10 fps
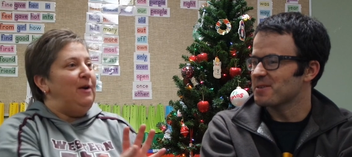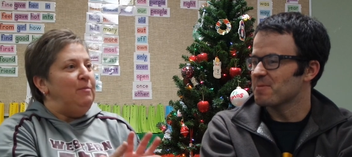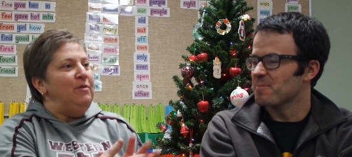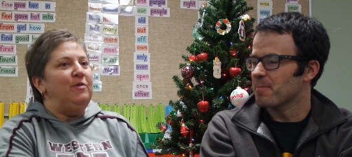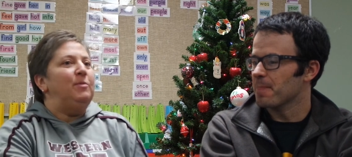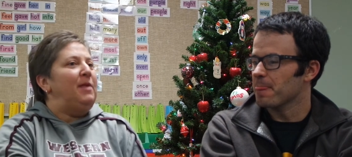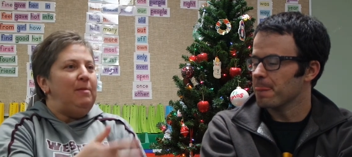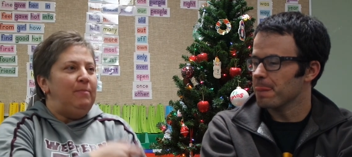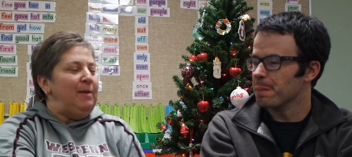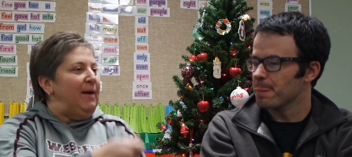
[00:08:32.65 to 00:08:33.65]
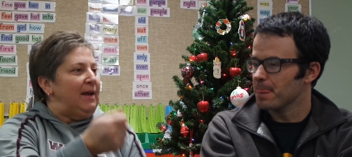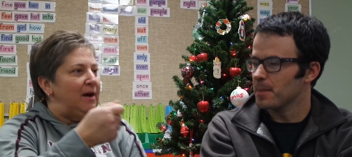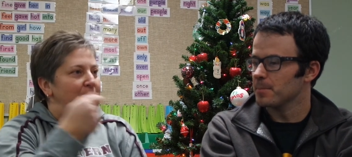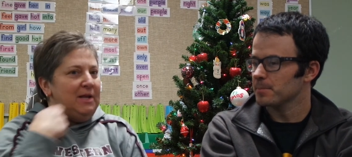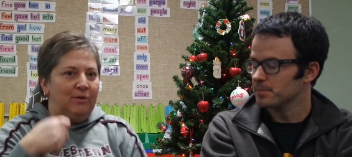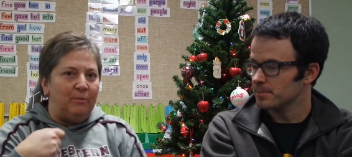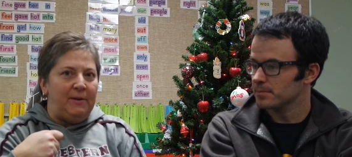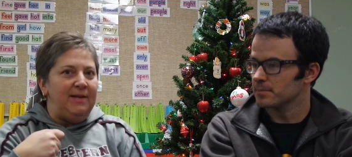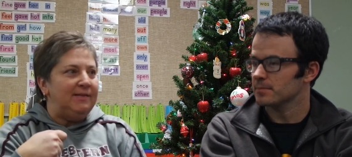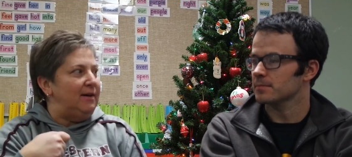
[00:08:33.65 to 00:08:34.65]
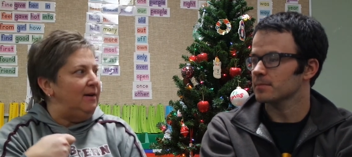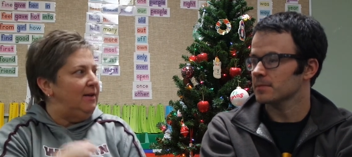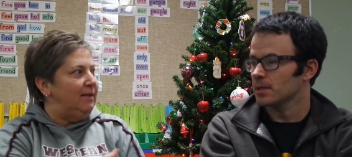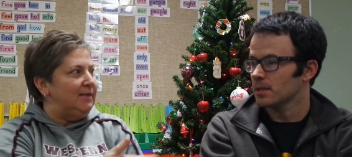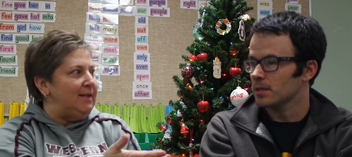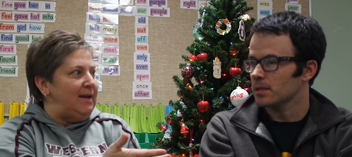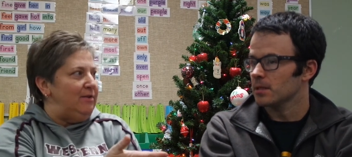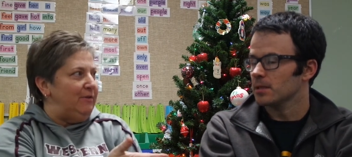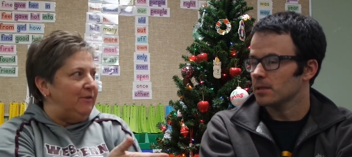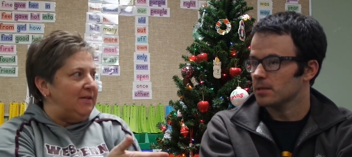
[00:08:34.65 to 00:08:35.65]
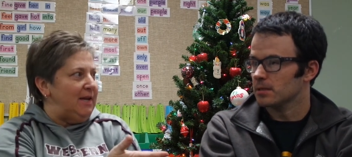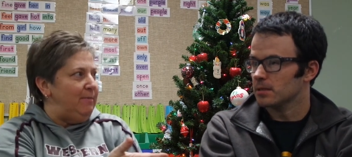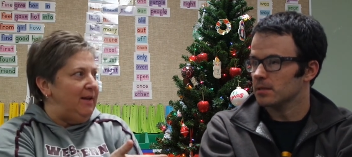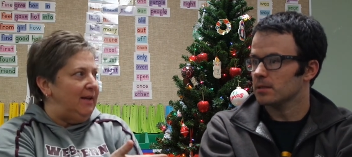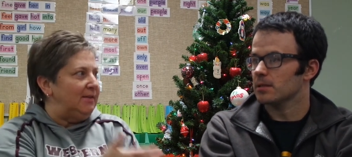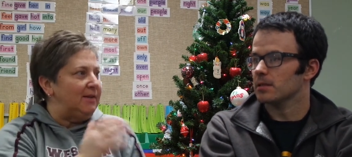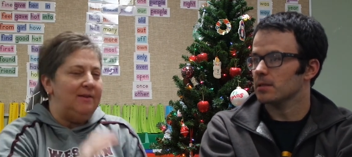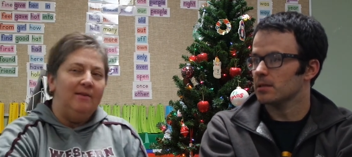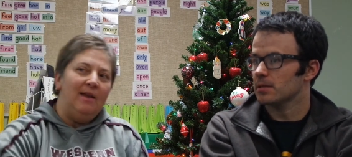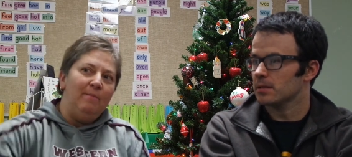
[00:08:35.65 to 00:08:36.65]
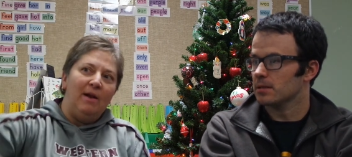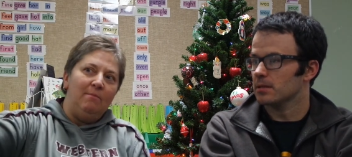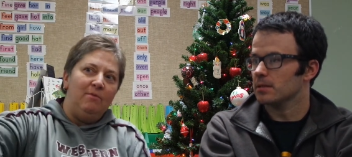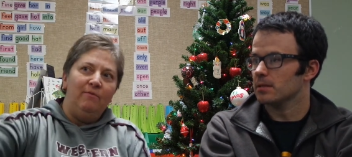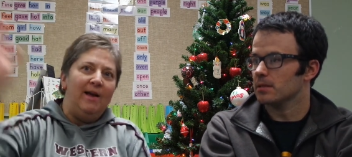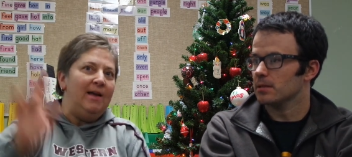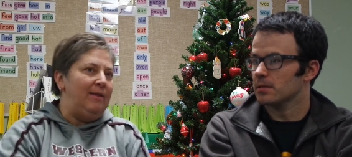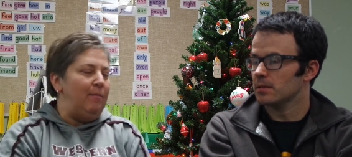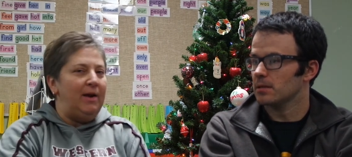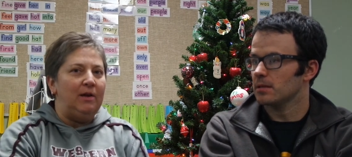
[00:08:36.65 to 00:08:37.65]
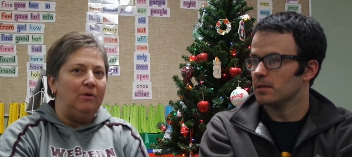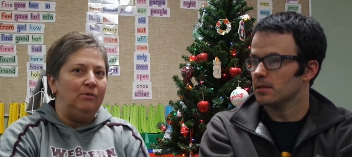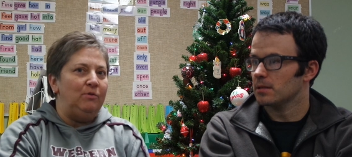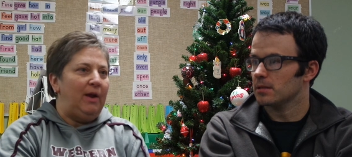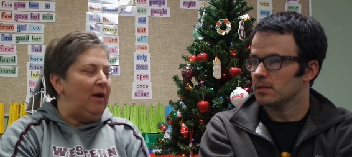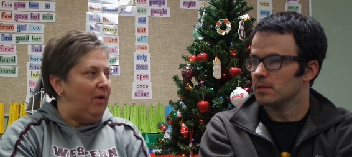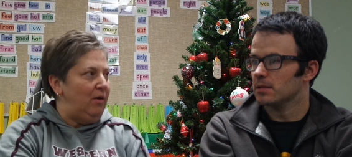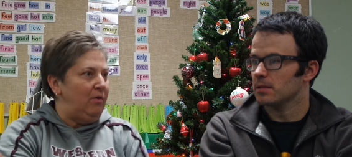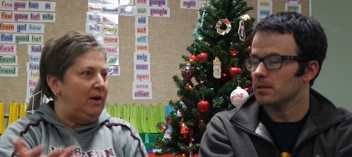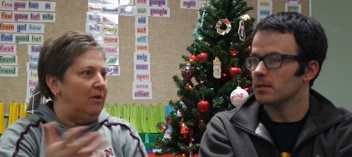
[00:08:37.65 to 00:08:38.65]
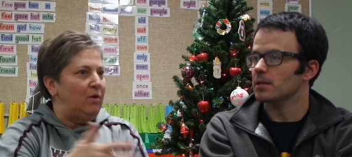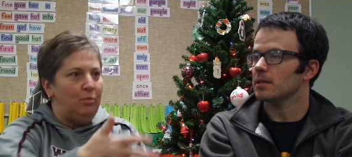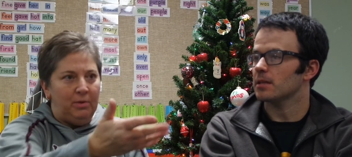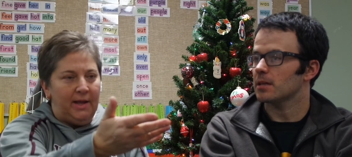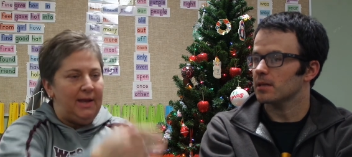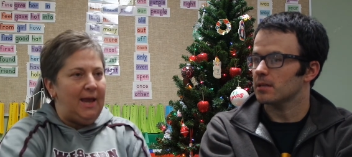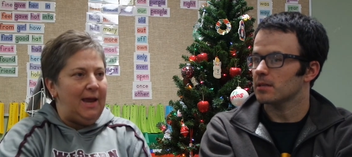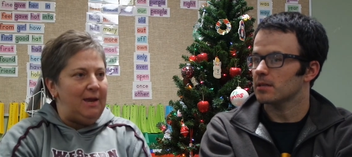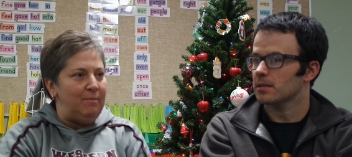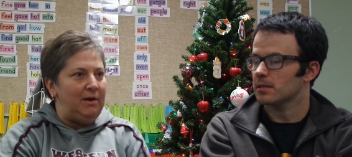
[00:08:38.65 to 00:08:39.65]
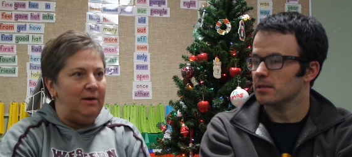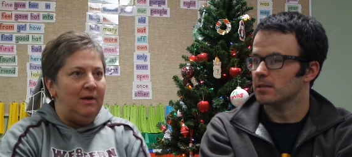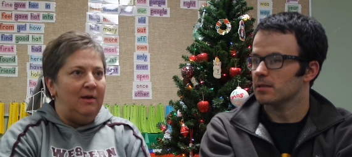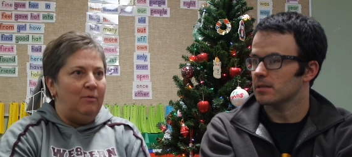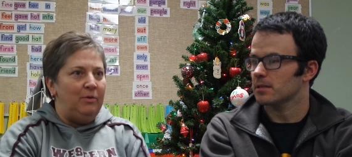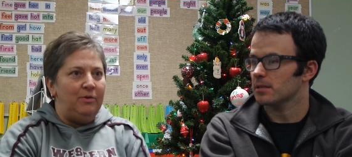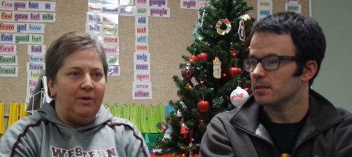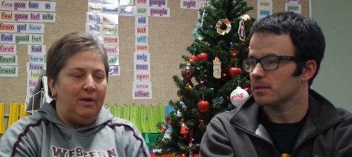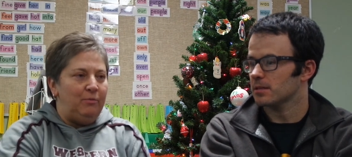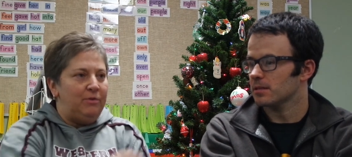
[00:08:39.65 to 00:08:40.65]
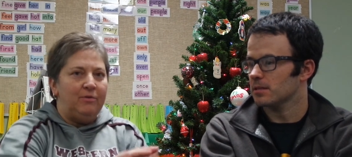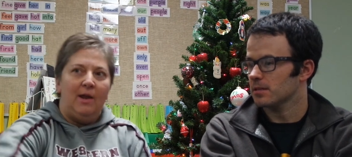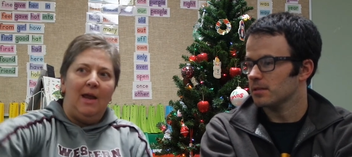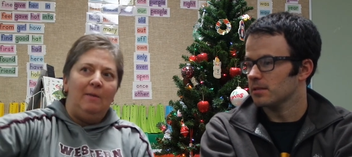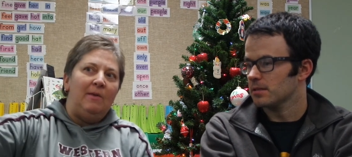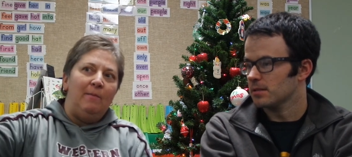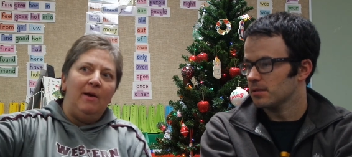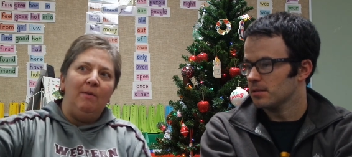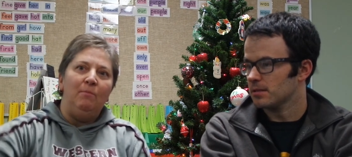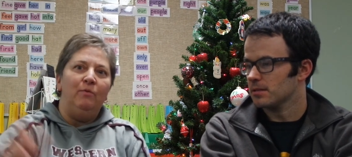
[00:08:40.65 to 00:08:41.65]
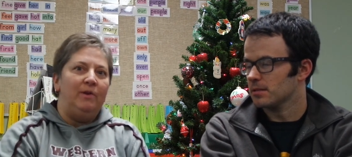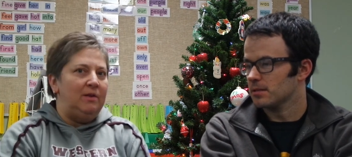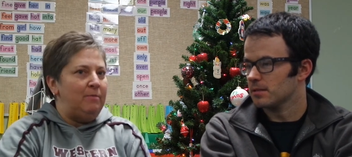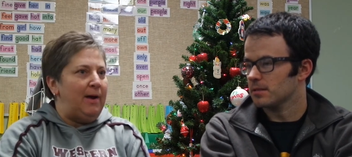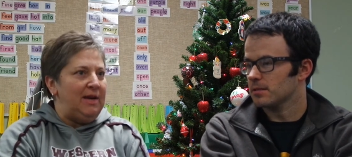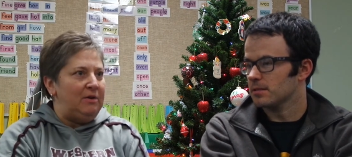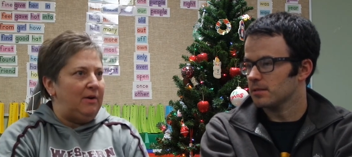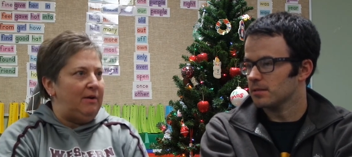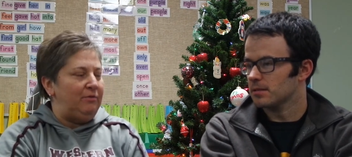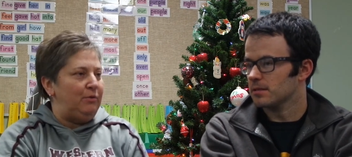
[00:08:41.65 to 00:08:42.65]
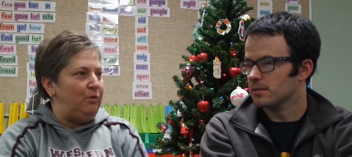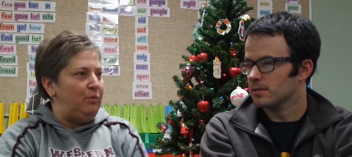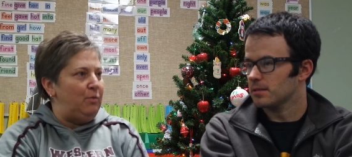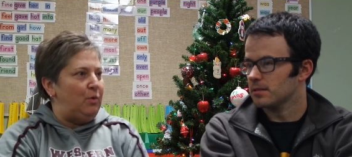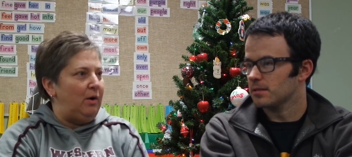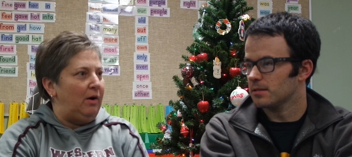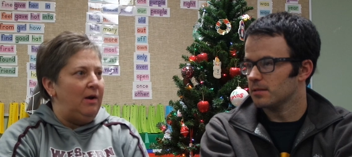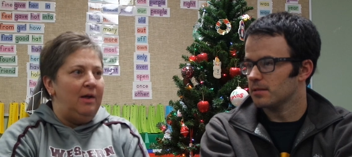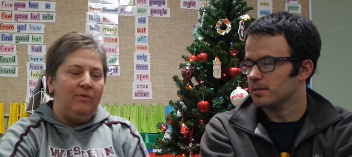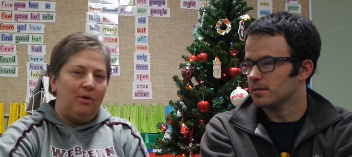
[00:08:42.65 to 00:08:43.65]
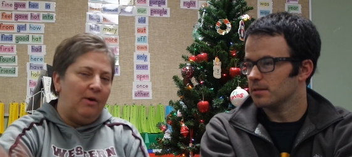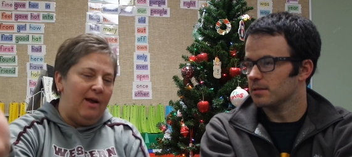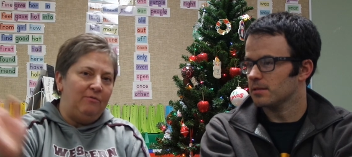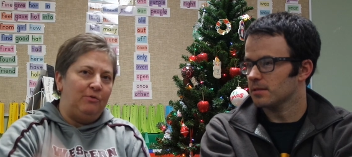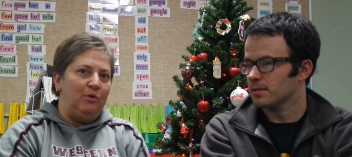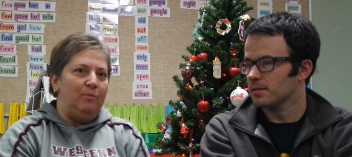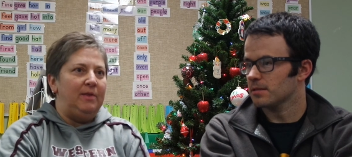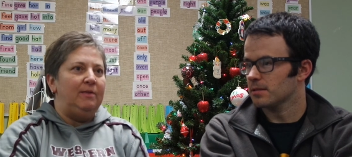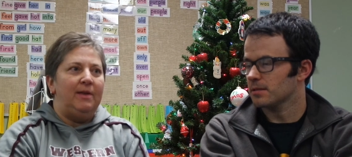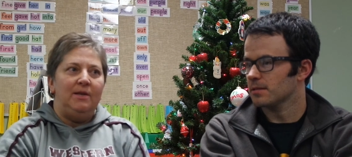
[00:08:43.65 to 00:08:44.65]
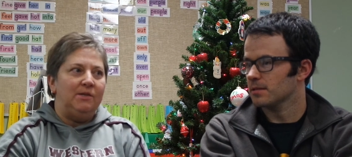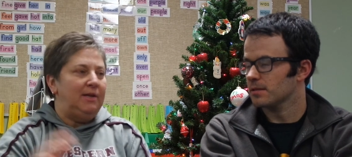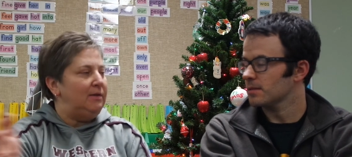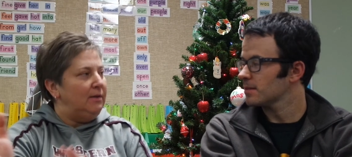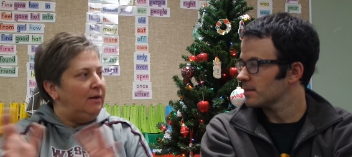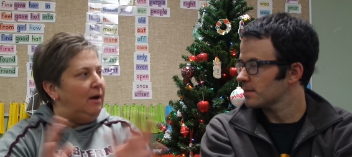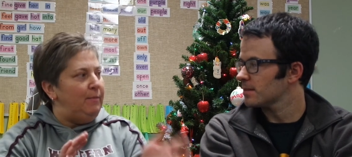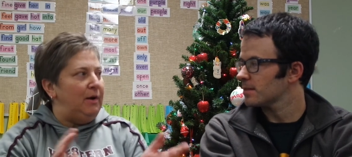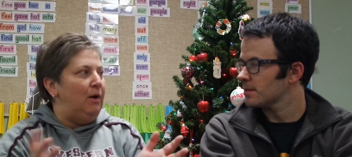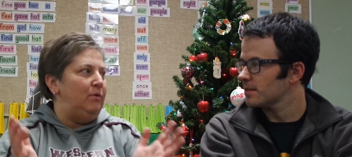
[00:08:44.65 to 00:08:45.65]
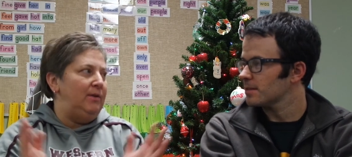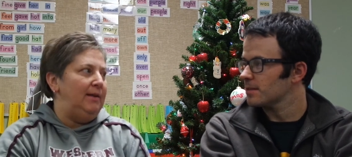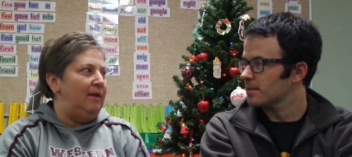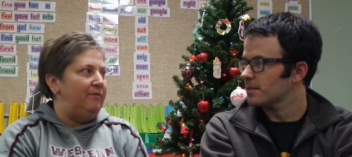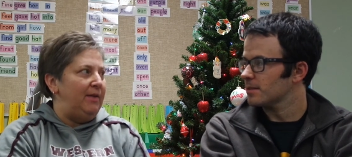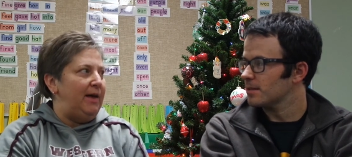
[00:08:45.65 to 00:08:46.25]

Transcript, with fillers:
Speaker 1: they're in a movie room, they, they might come and eat their pizza and stay in there for 10 minutes, and then they might move on. They might go do karaoke or go play a game, and when they're done with their game, they might move into the Minecraft room or the craft room, and they just get to come and go, and they love